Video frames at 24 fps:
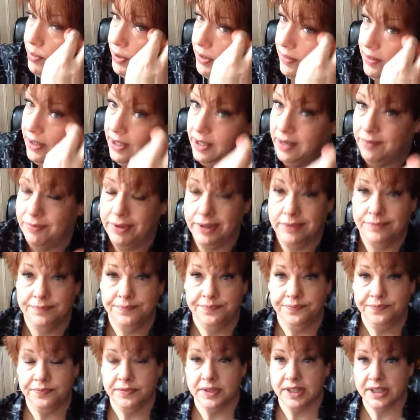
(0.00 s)
put in the oven.
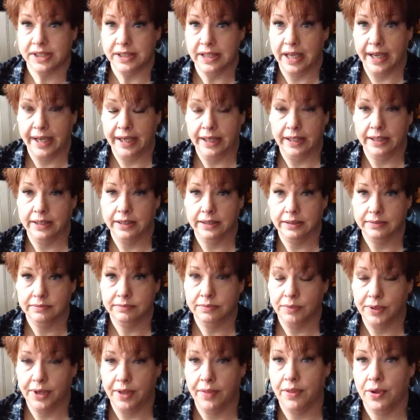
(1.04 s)
Snyder,
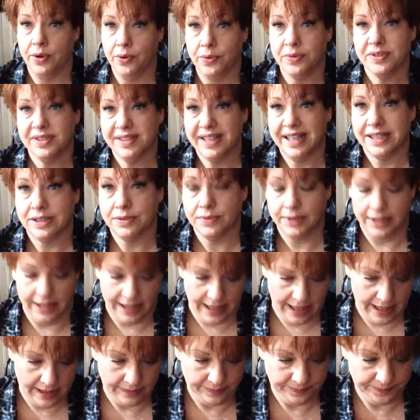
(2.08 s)
one of those. That's what I
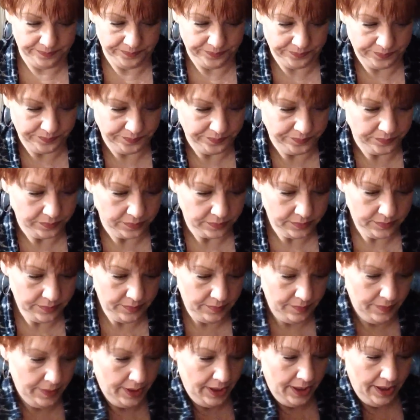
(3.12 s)
had.
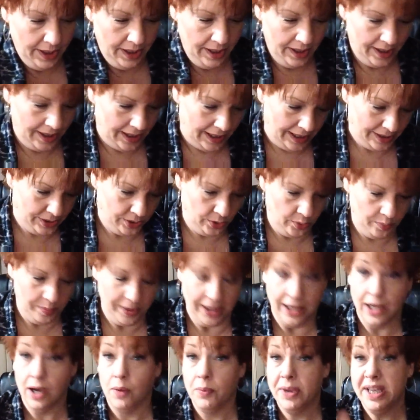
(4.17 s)
And I told
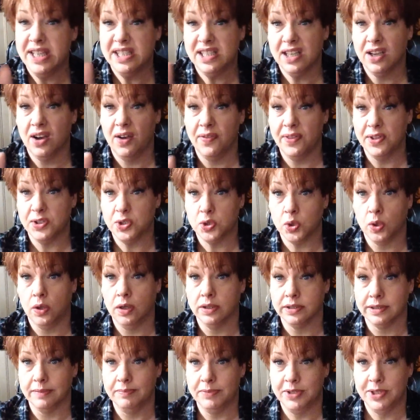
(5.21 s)
Pete, go easy on the
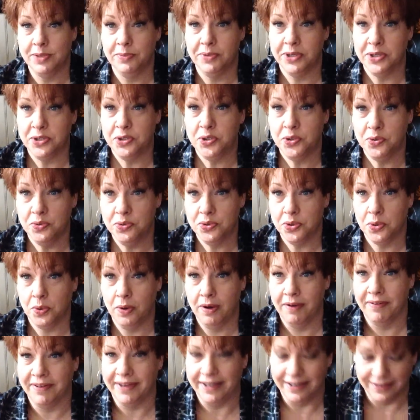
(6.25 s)
salt. I'm doing a
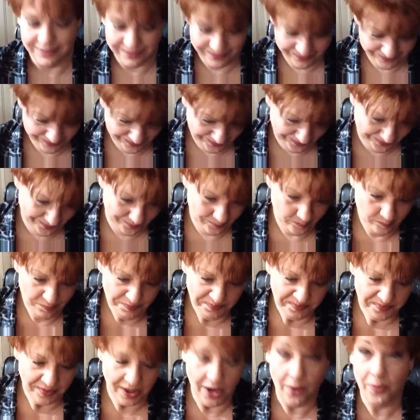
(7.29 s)
tutorial.
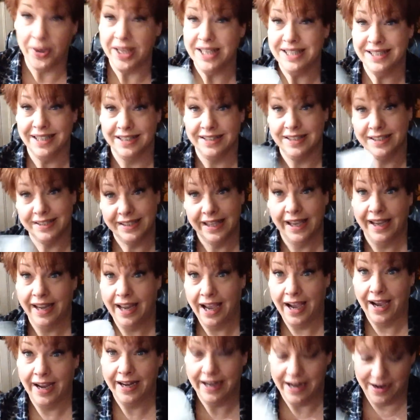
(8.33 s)
Oh, he said to say
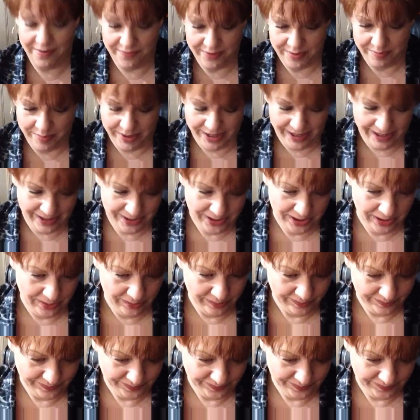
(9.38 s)
hi to everybody, too.